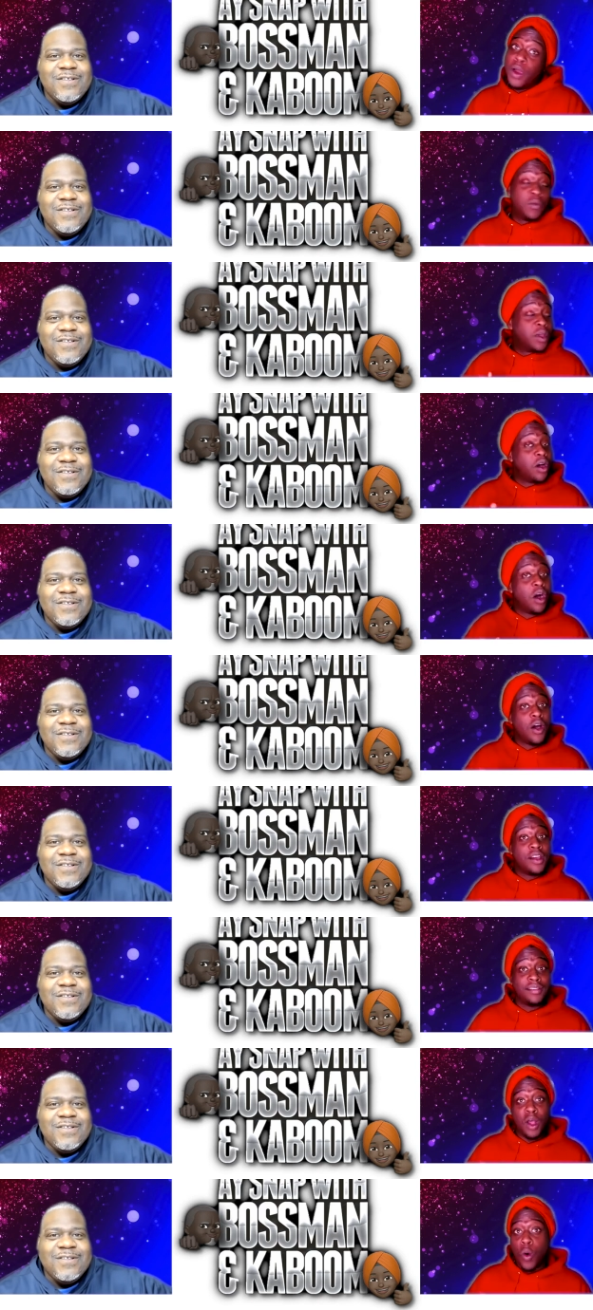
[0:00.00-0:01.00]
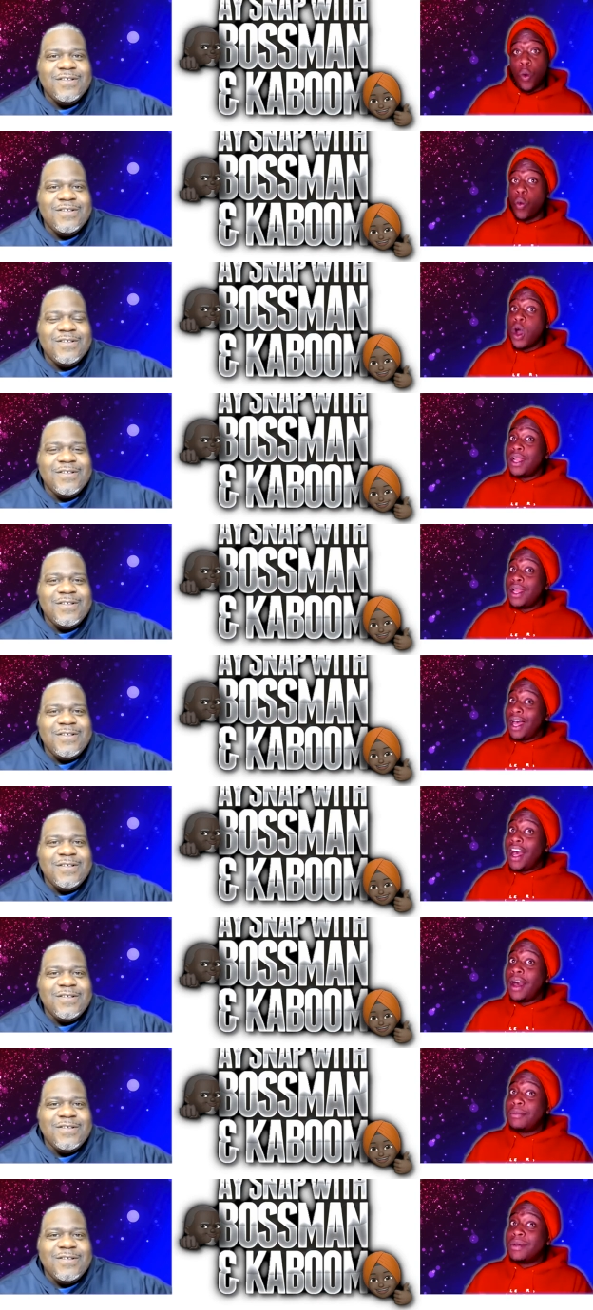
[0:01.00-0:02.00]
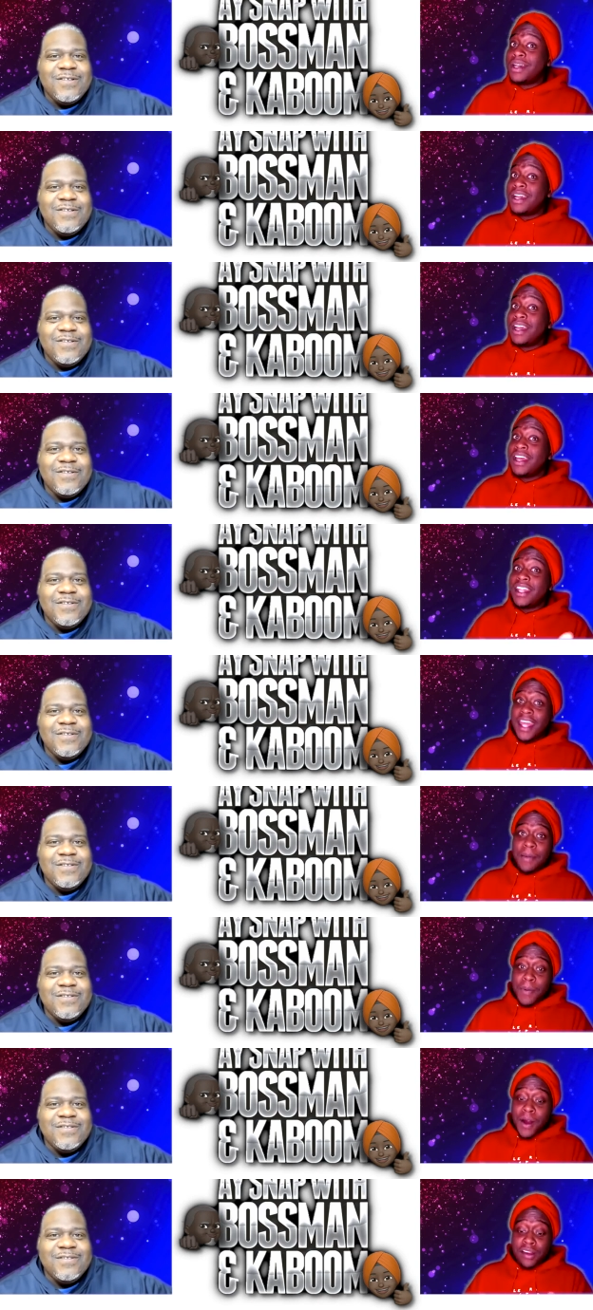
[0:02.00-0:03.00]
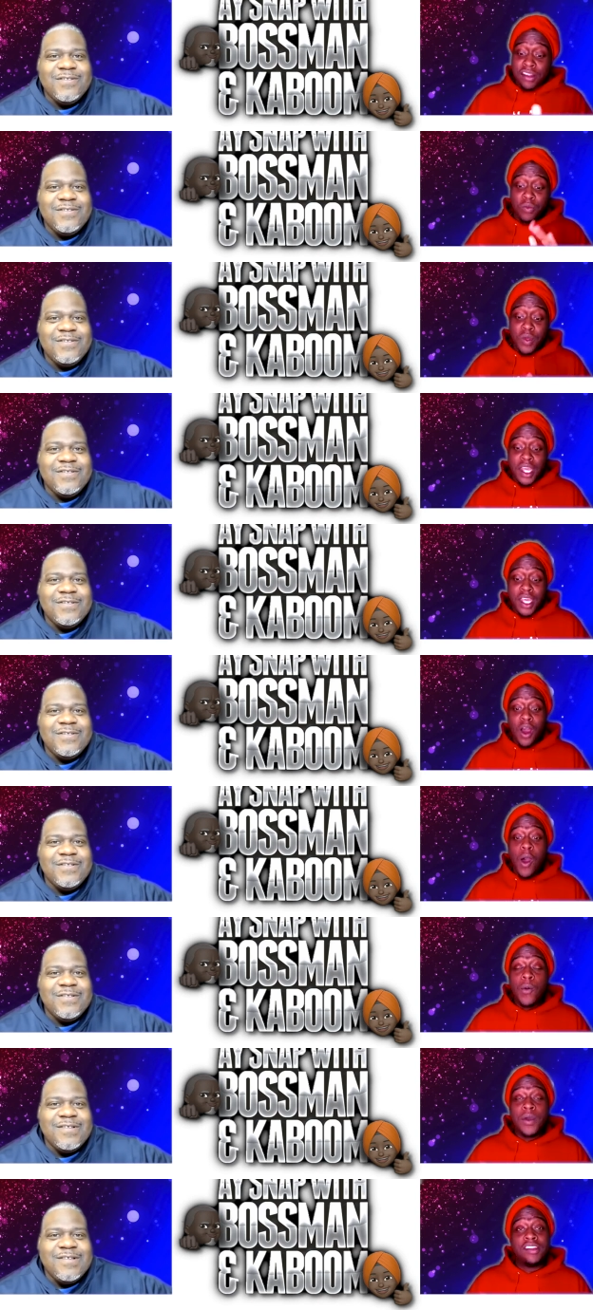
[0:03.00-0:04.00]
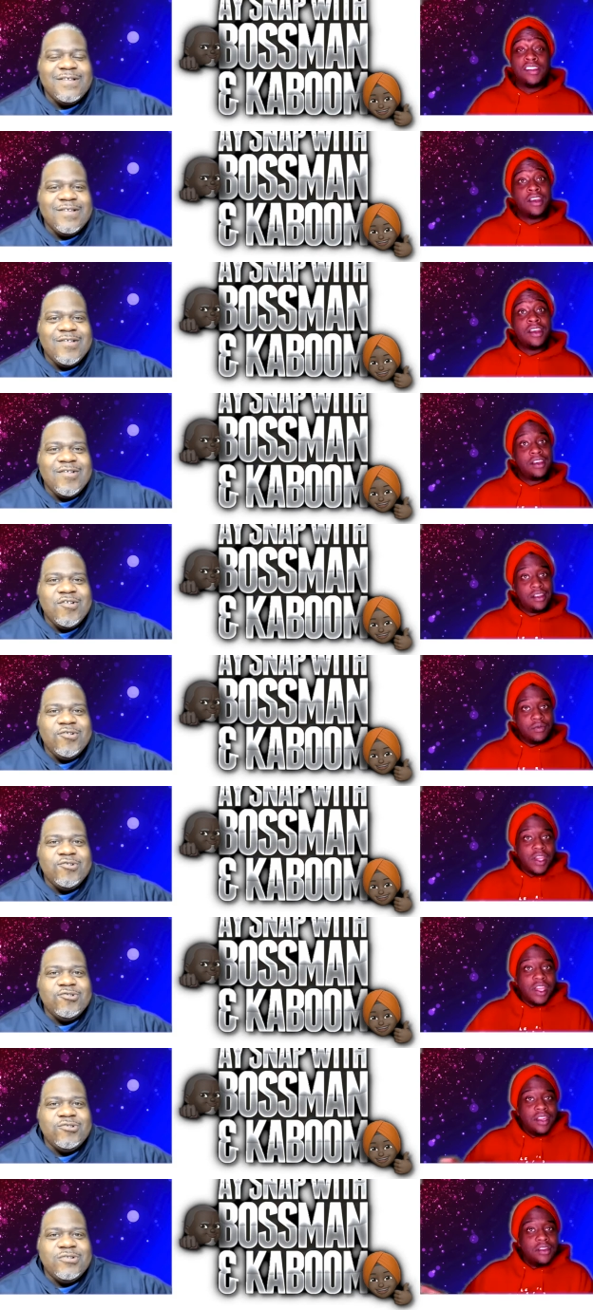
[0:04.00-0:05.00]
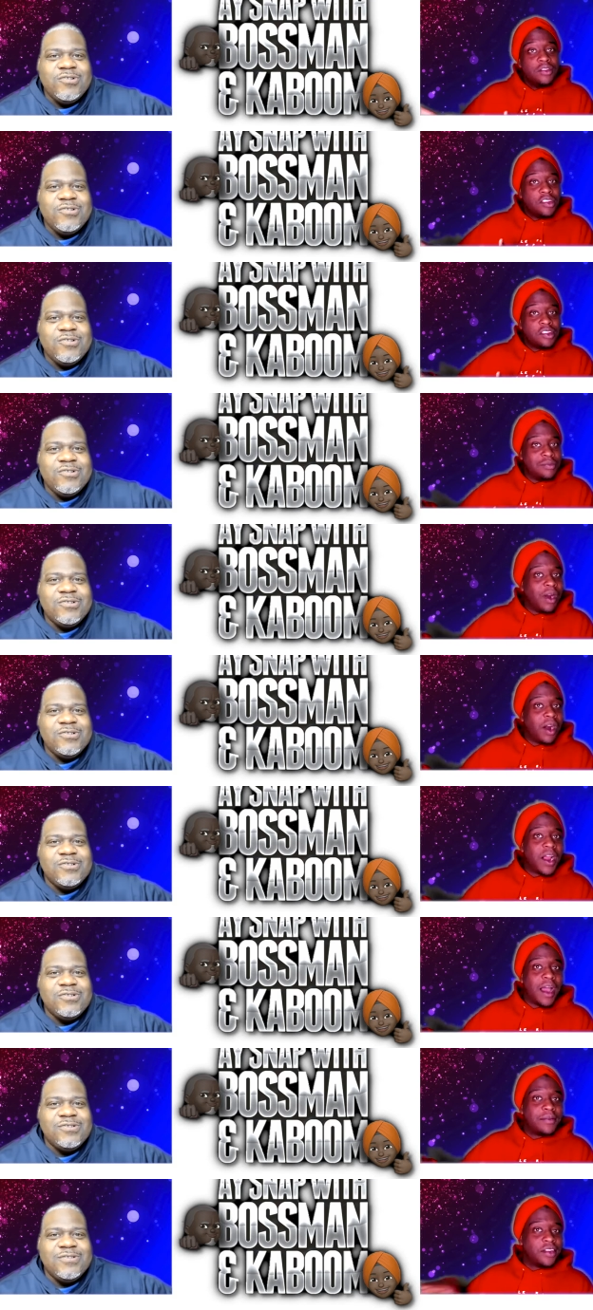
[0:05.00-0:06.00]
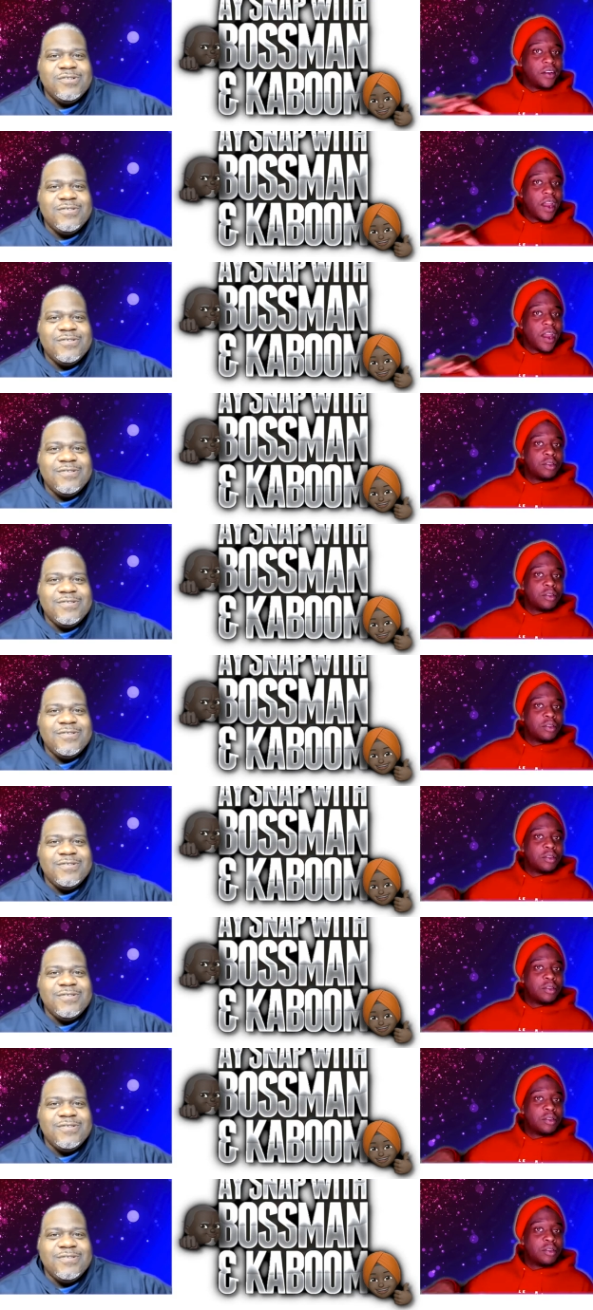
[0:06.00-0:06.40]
Speaker 1: We don't always have to one up that person. We can always we can use the smarter option, grab the